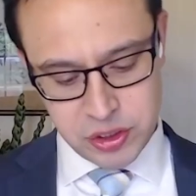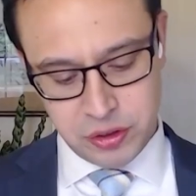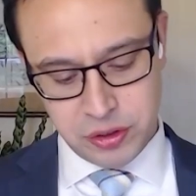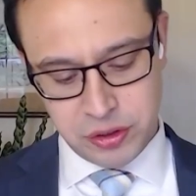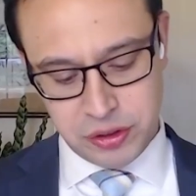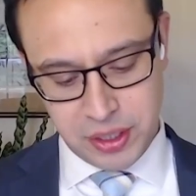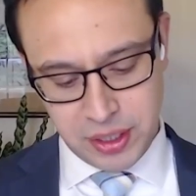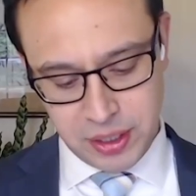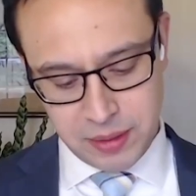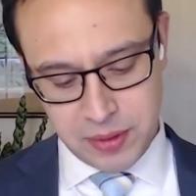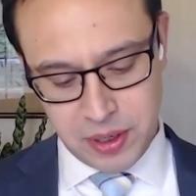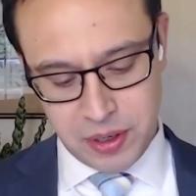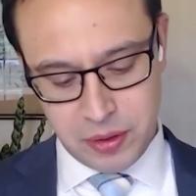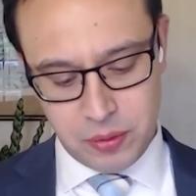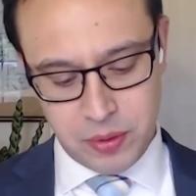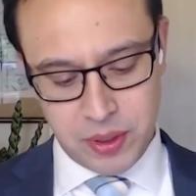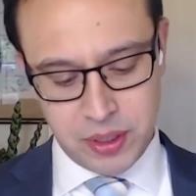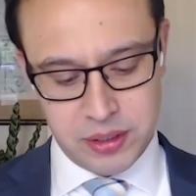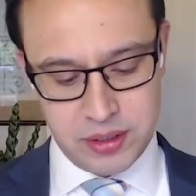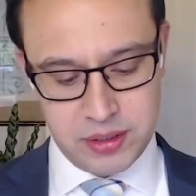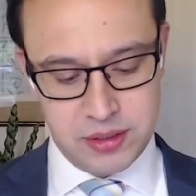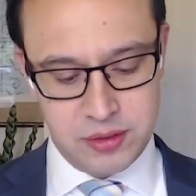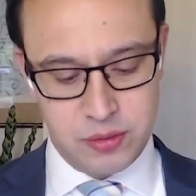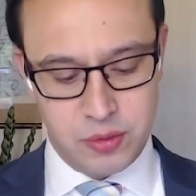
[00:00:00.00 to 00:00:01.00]
So I think about
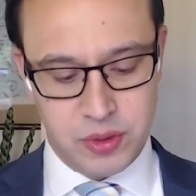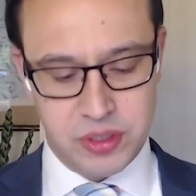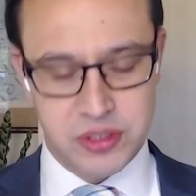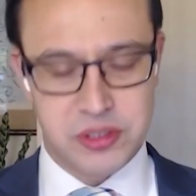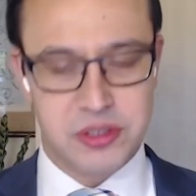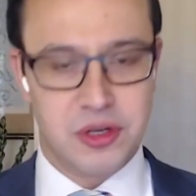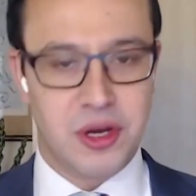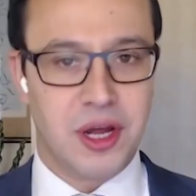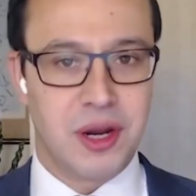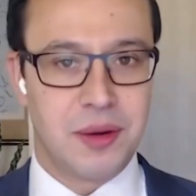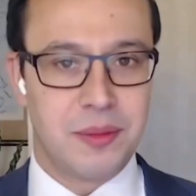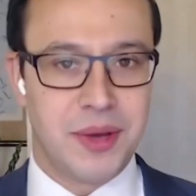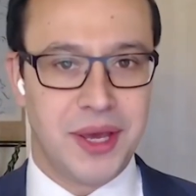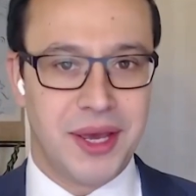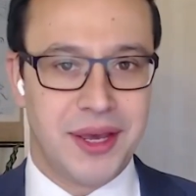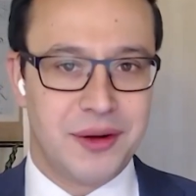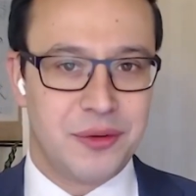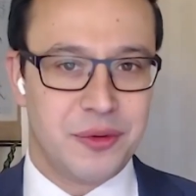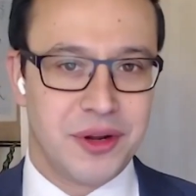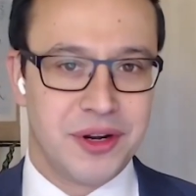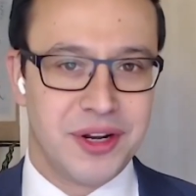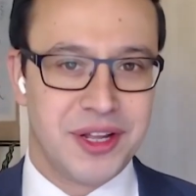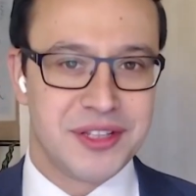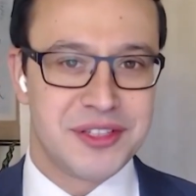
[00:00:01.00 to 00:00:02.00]
what to automate,
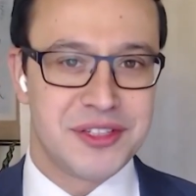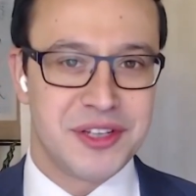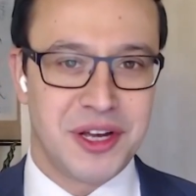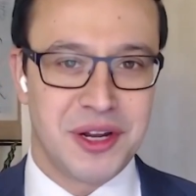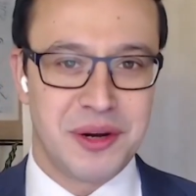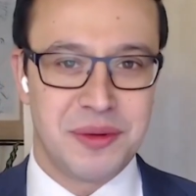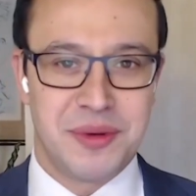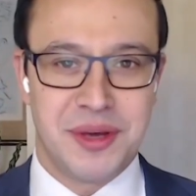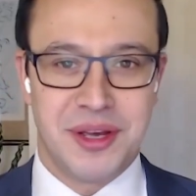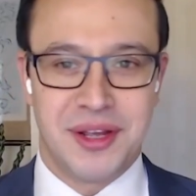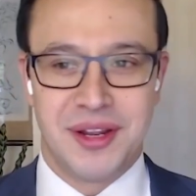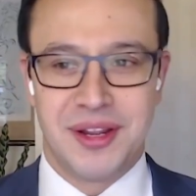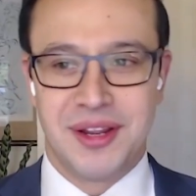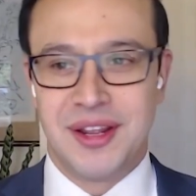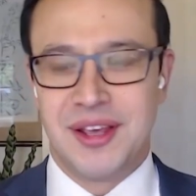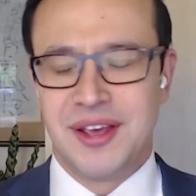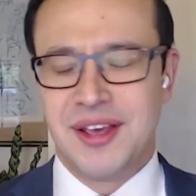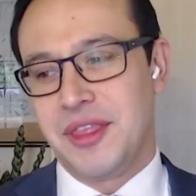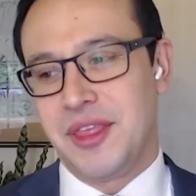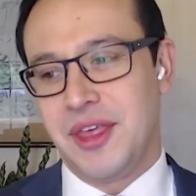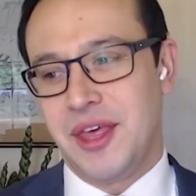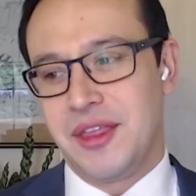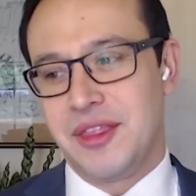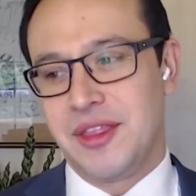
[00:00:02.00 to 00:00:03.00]
what not to automate,
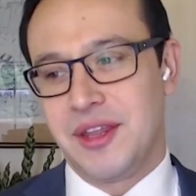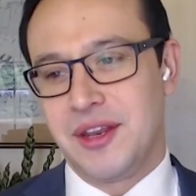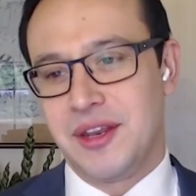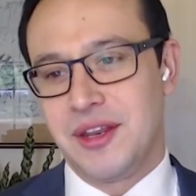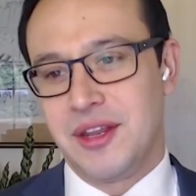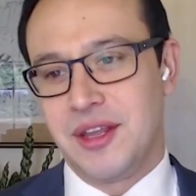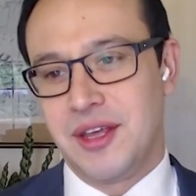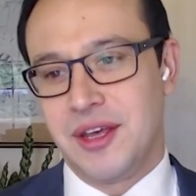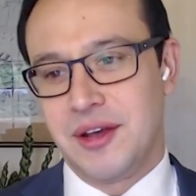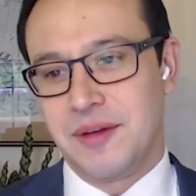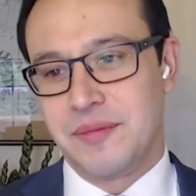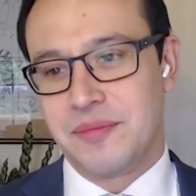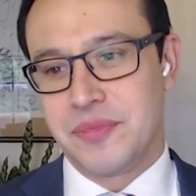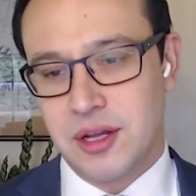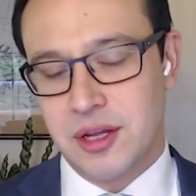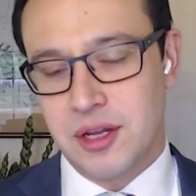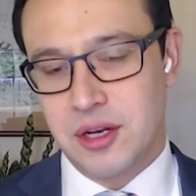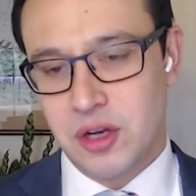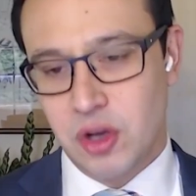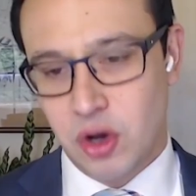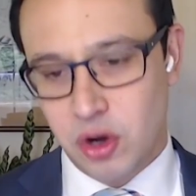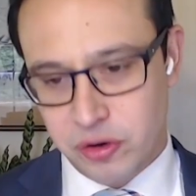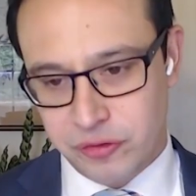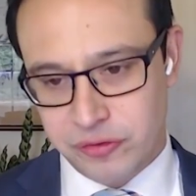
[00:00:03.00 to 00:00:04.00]
and then
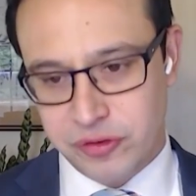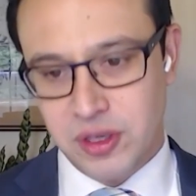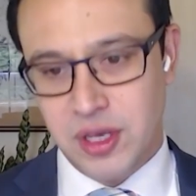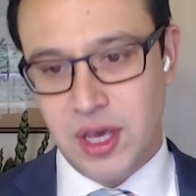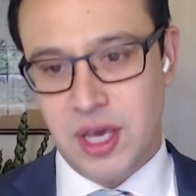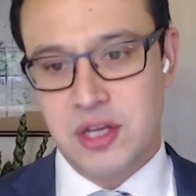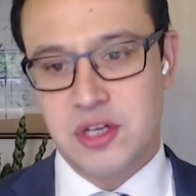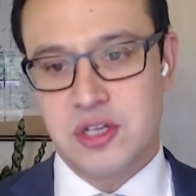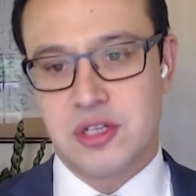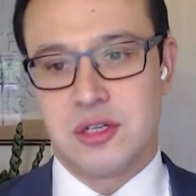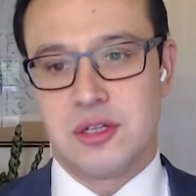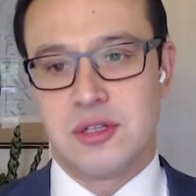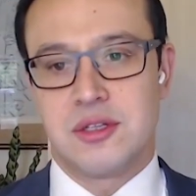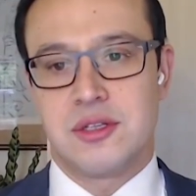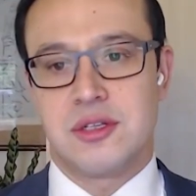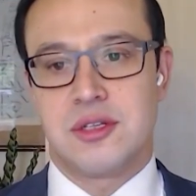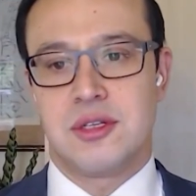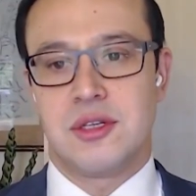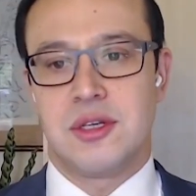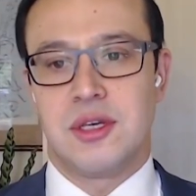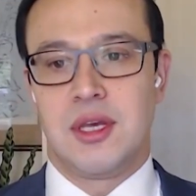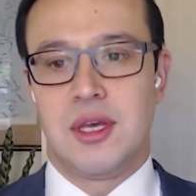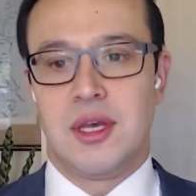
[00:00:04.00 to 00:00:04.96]
notifications.